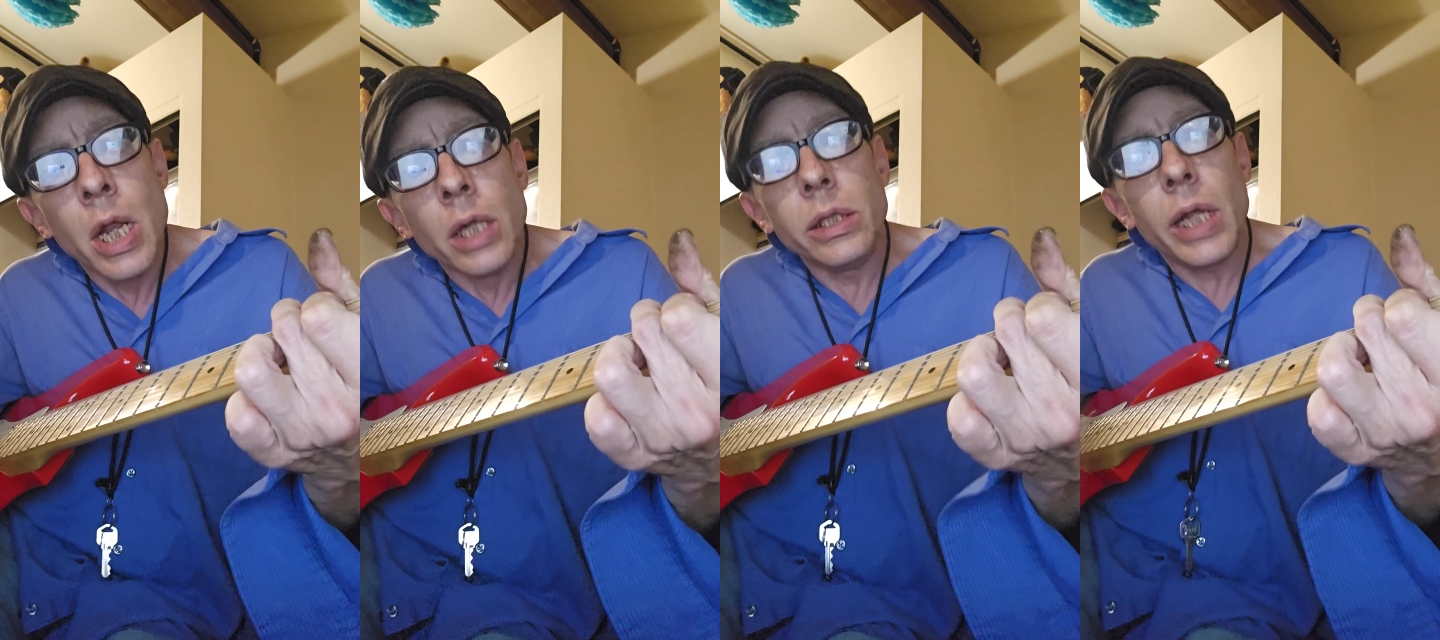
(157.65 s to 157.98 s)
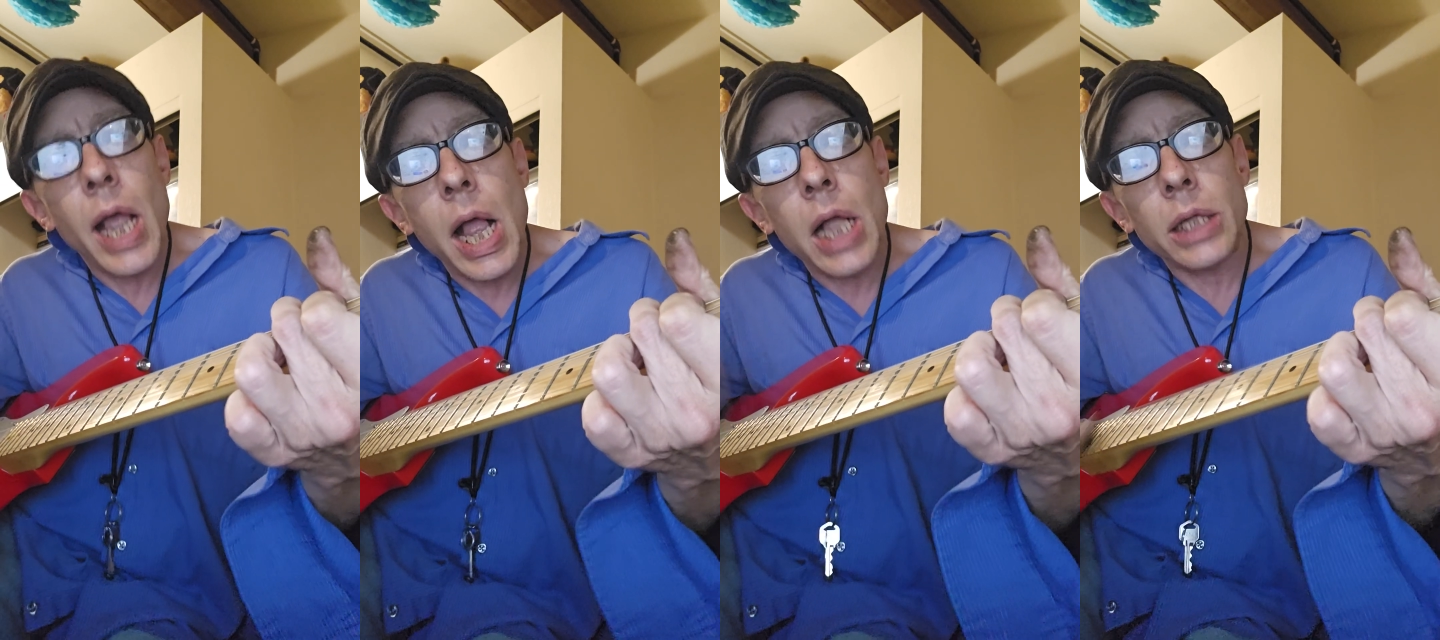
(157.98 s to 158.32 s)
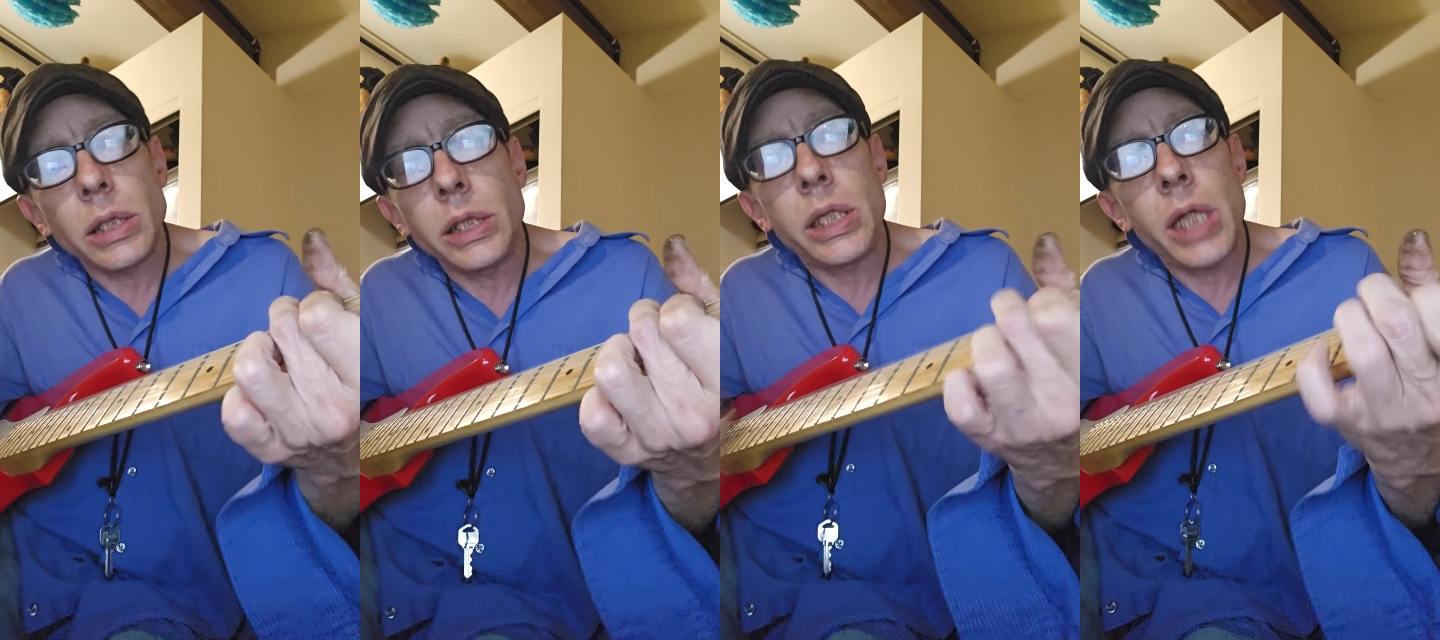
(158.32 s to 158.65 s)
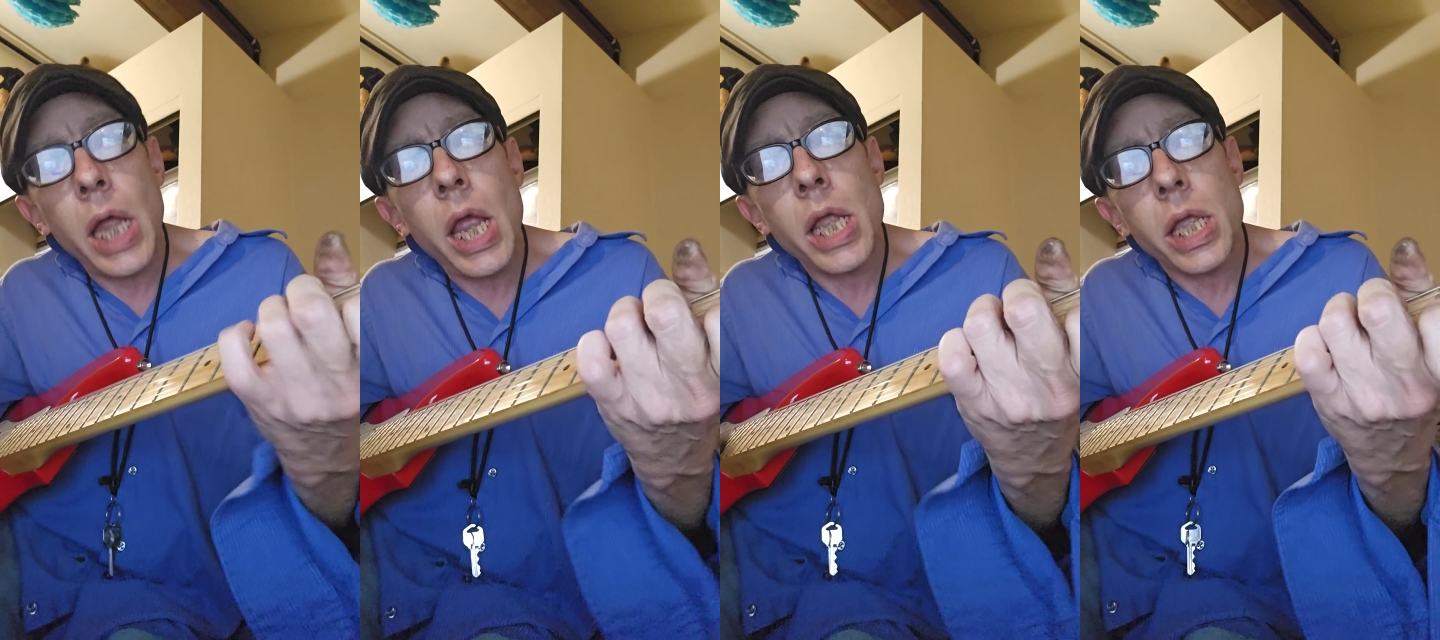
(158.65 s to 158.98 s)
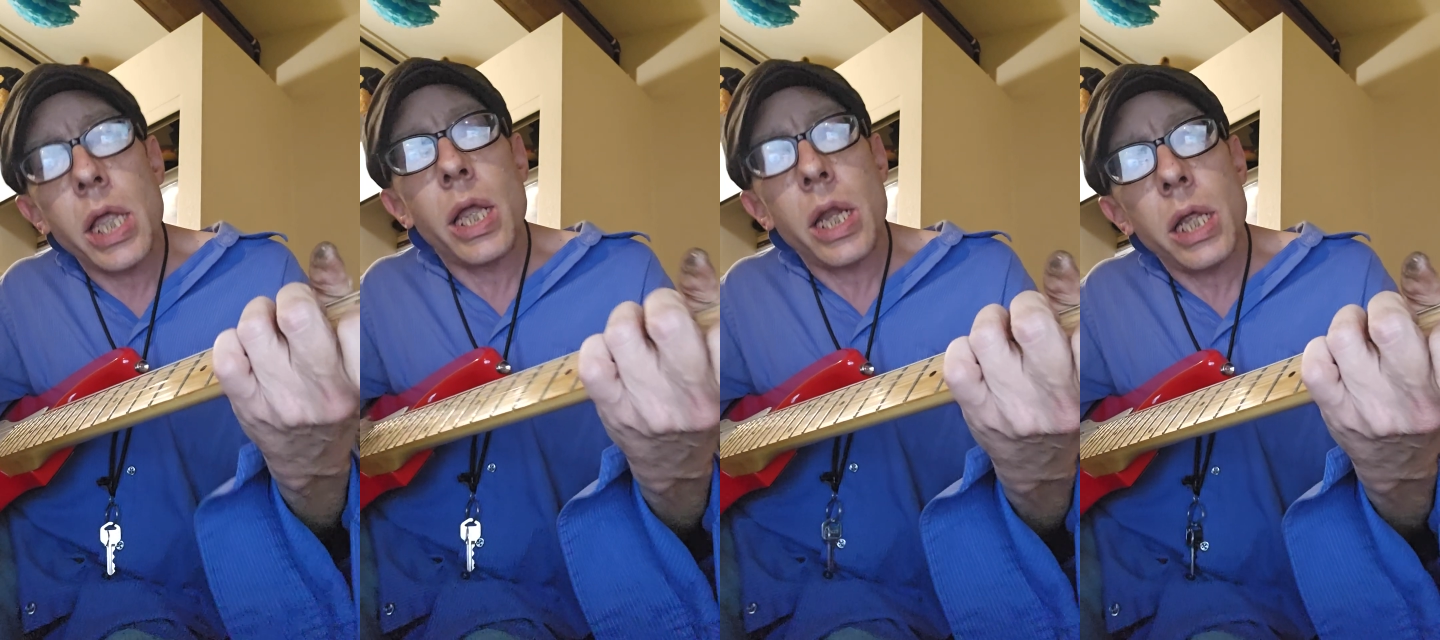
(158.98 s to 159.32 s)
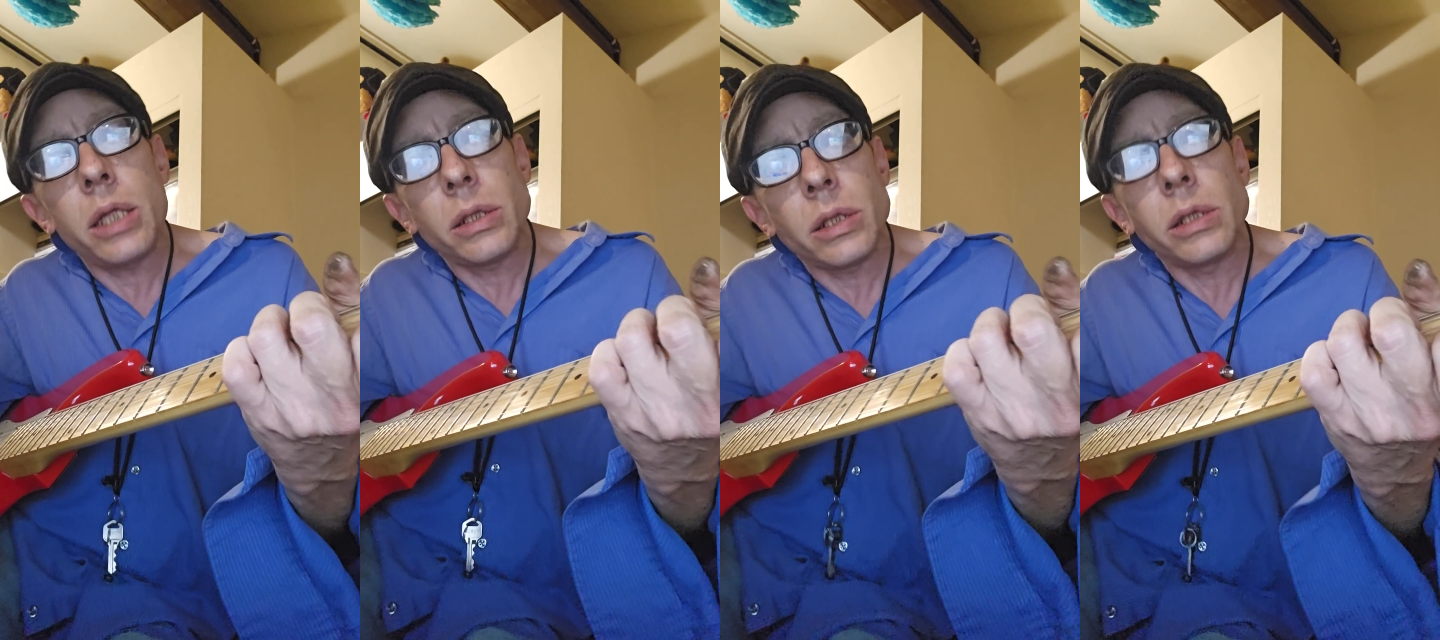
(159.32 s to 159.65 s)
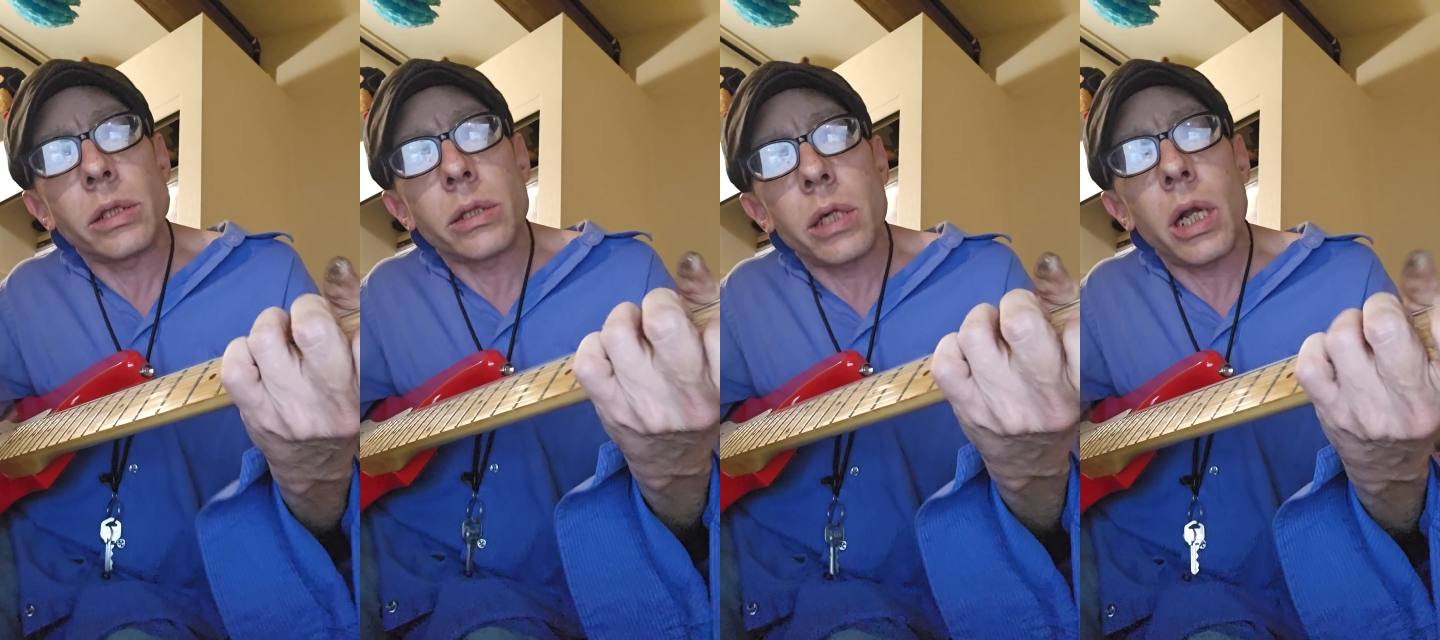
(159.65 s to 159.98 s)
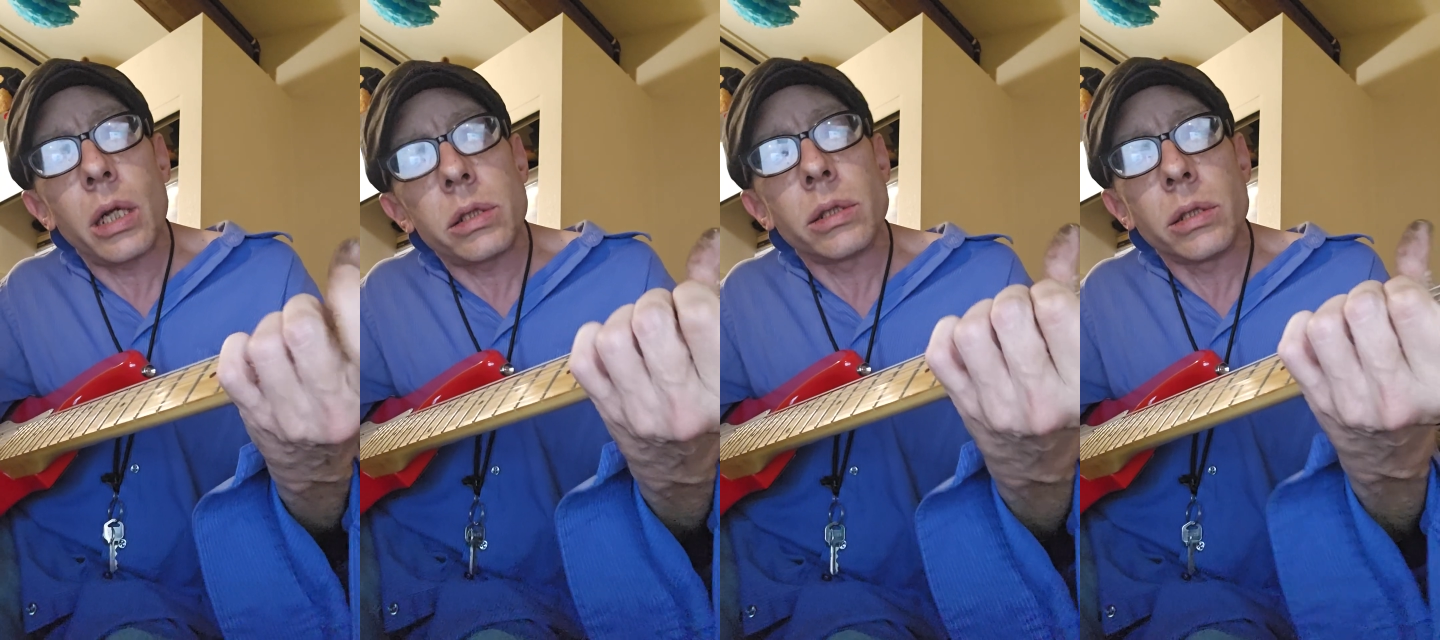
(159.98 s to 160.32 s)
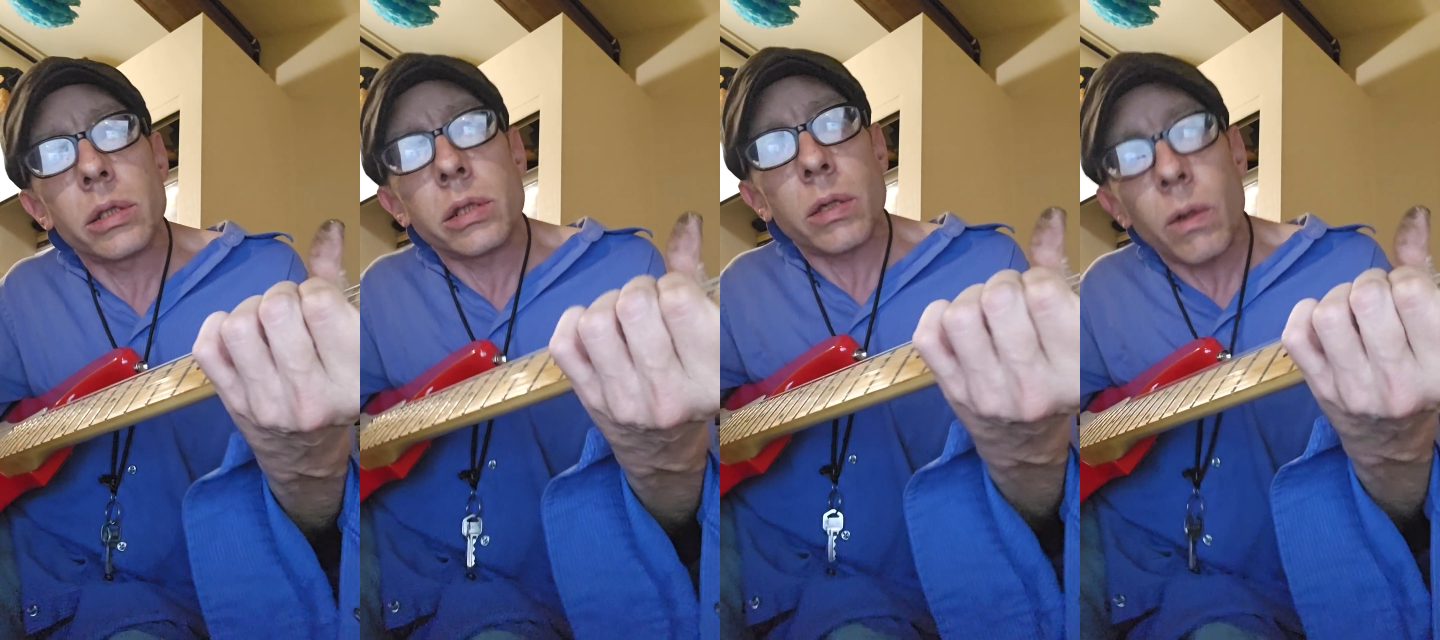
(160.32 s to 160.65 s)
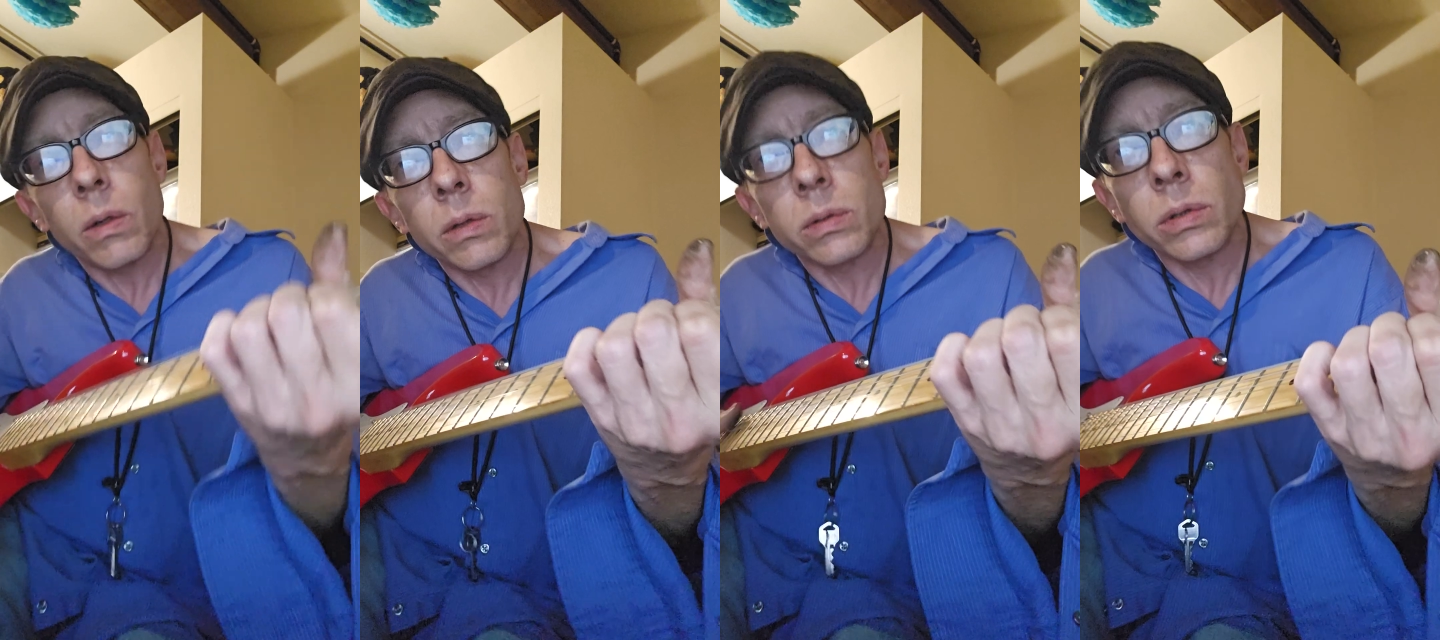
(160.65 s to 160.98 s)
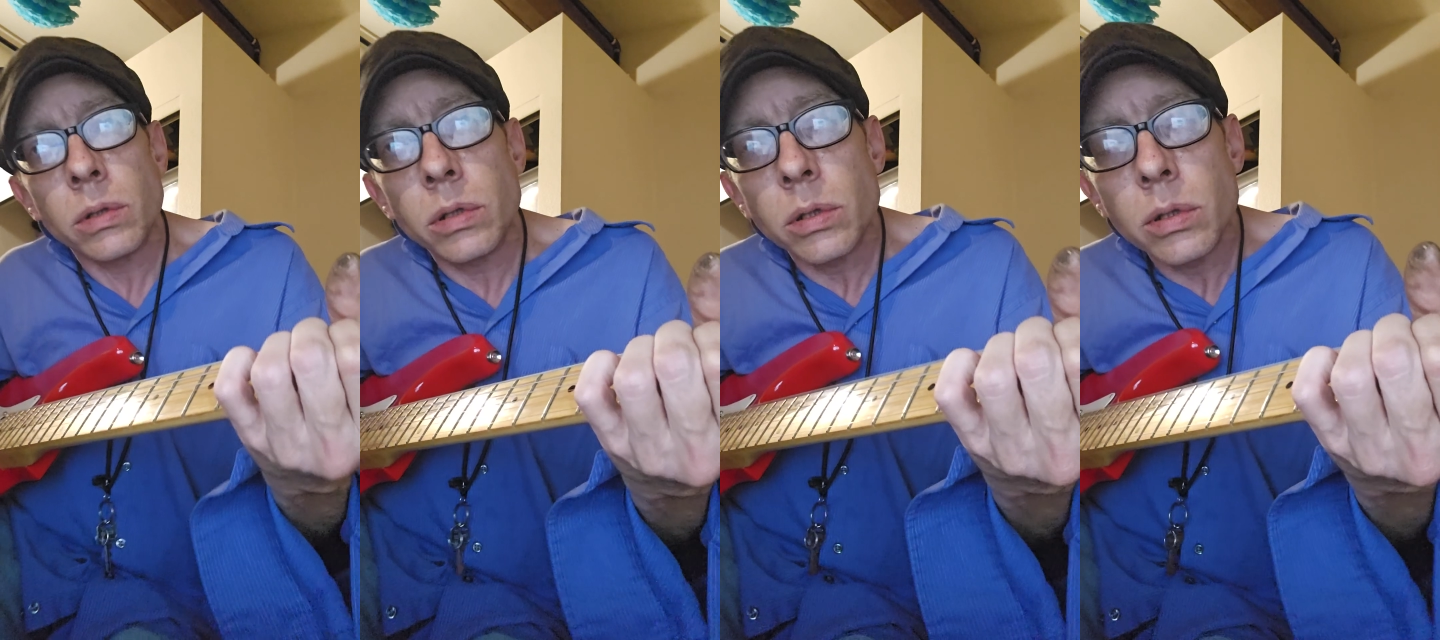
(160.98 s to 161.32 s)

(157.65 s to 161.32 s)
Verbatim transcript: You had to take it in the treasures told.